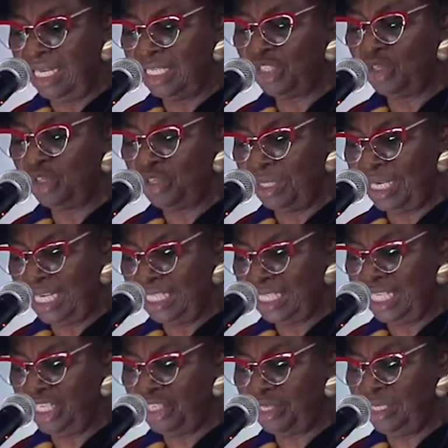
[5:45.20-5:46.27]

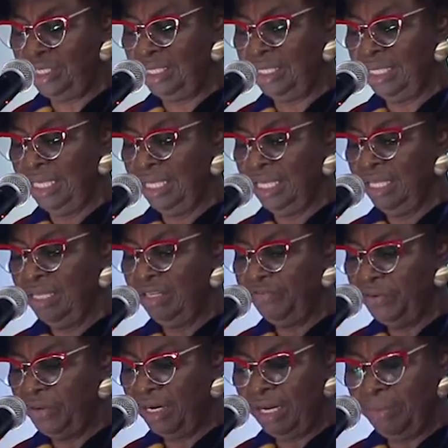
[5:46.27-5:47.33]
socialization, the
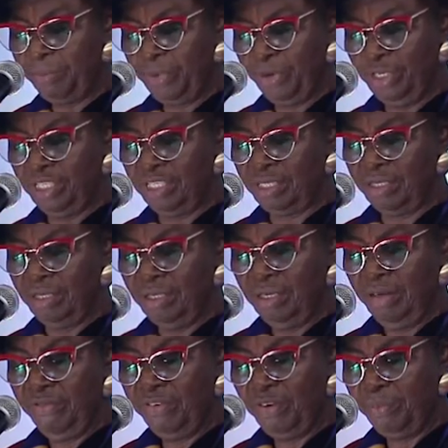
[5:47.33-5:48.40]
focal point
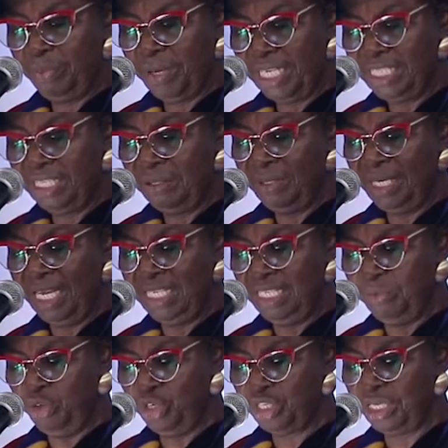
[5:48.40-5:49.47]
of practical
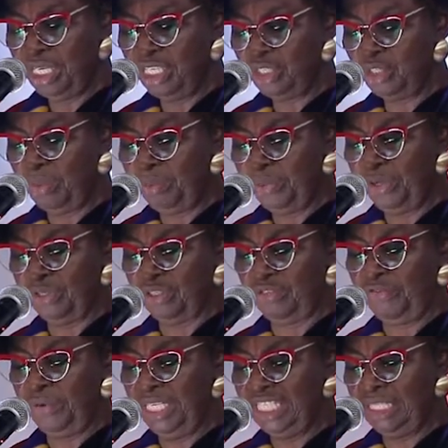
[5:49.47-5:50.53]
and emotional support
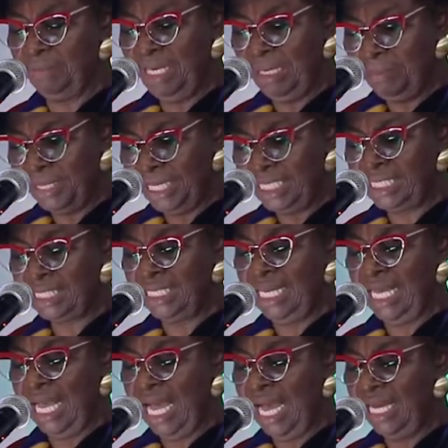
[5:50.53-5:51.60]
for its members,
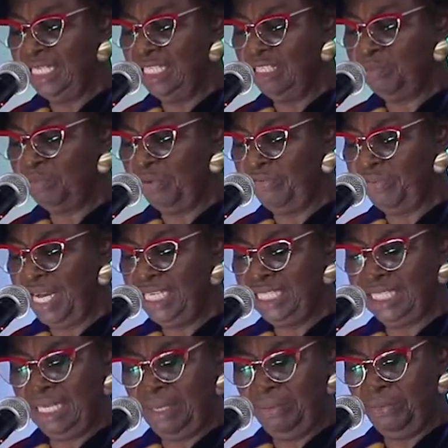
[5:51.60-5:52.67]
and it
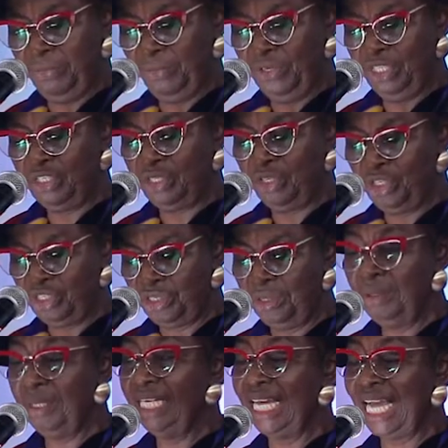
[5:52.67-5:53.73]
provides them with
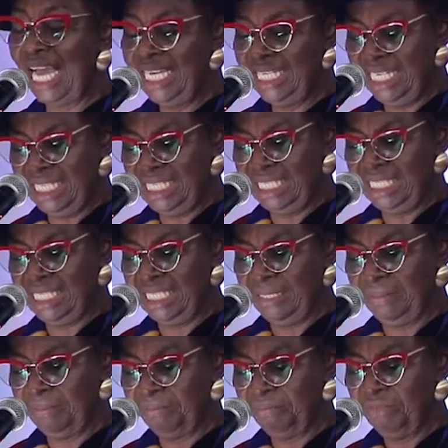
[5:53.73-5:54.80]
social identity.
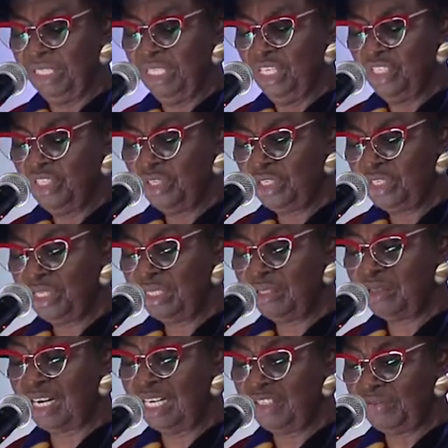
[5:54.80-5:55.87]
Social
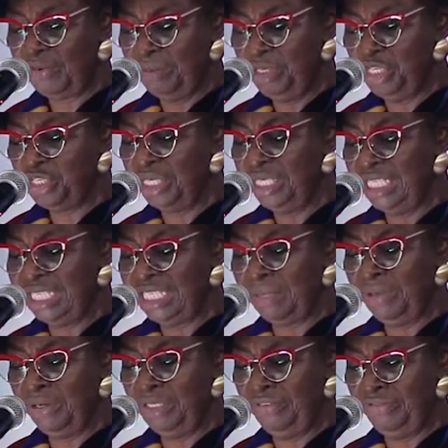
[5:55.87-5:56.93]
transformation is
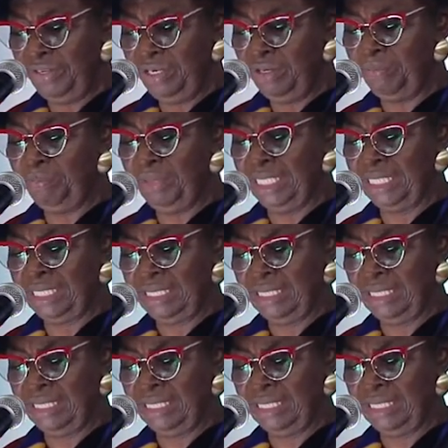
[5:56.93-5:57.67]
about development,